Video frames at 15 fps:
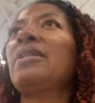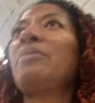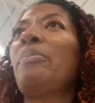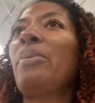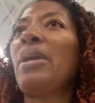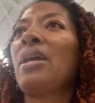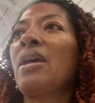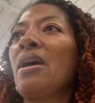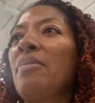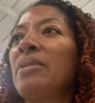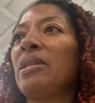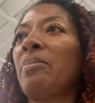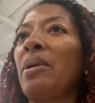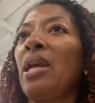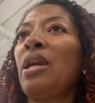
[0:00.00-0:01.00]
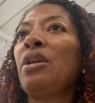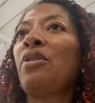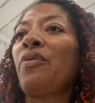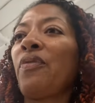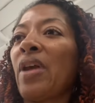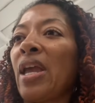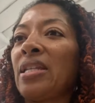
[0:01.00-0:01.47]
to pick up some
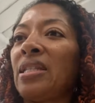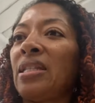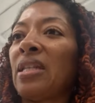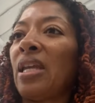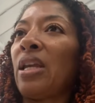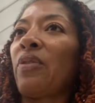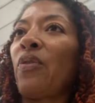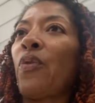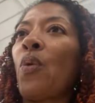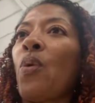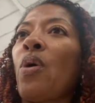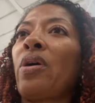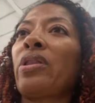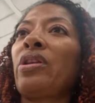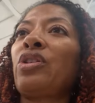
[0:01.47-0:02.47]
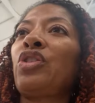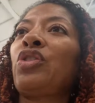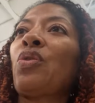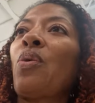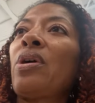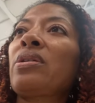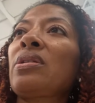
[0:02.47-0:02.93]
interfacing for the
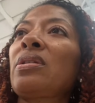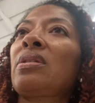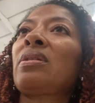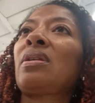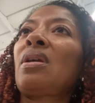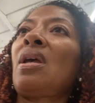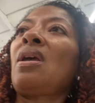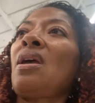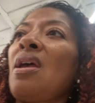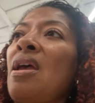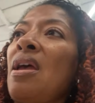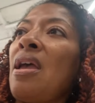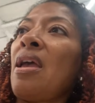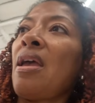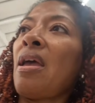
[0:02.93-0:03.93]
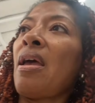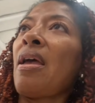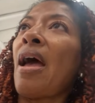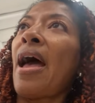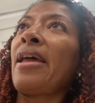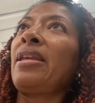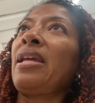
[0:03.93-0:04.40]
shorts.
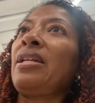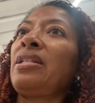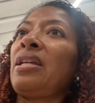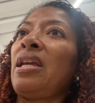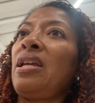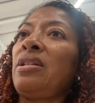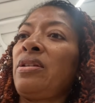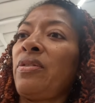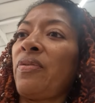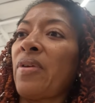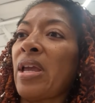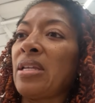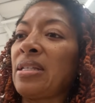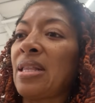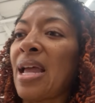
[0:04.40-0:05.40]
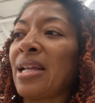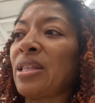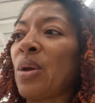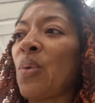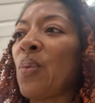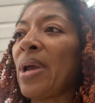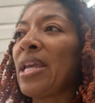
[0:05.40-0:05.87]
I need to interface like the
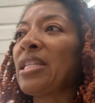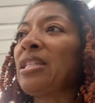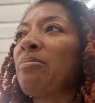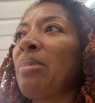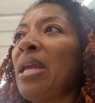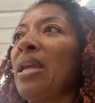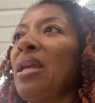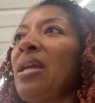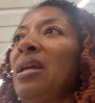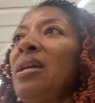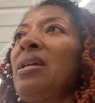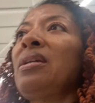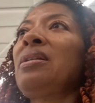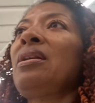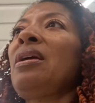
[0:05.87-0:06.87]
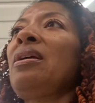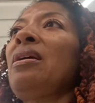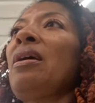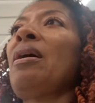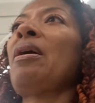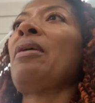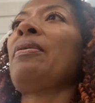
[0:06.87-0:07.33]
waistband,
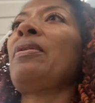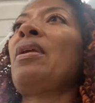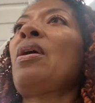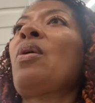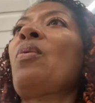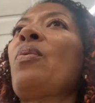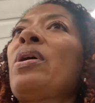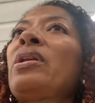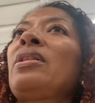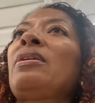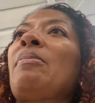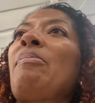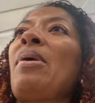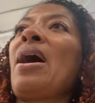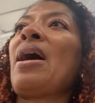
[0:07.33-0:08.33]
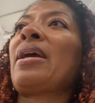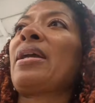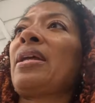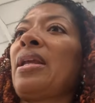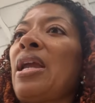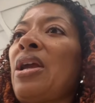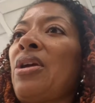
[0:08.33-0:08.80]
one of the pocket
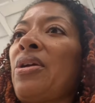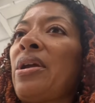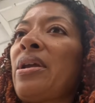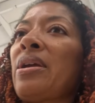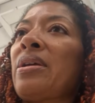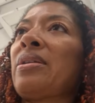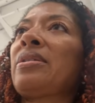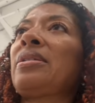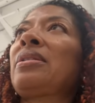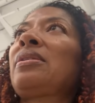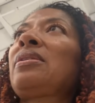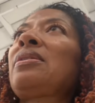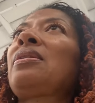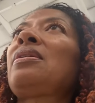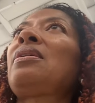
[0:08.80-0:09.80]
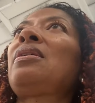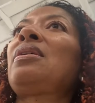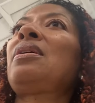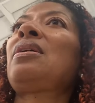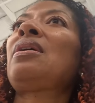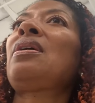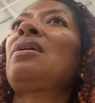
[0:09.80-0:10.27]
areas
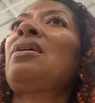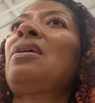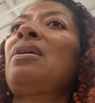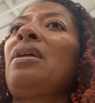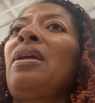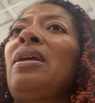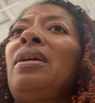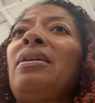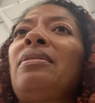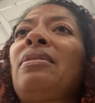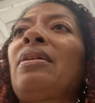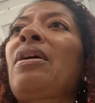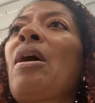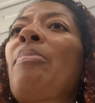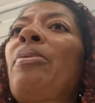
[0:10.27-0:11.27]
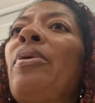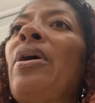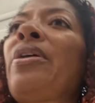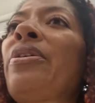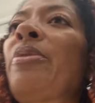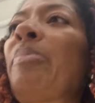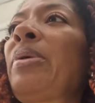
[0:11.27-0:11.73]
and a couple
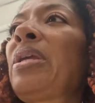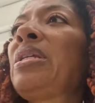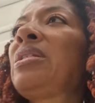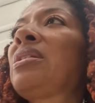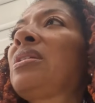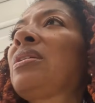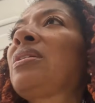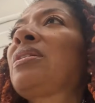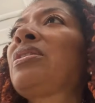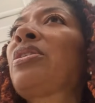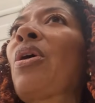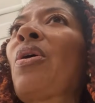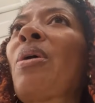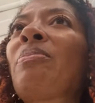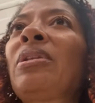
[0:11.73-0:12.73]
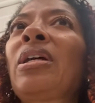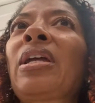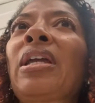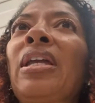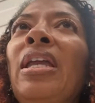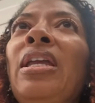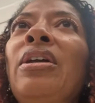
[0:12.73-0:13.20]
other pieces. So I'm
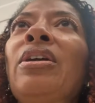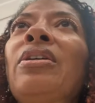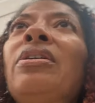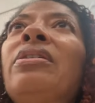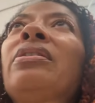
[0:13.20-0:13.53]
looking here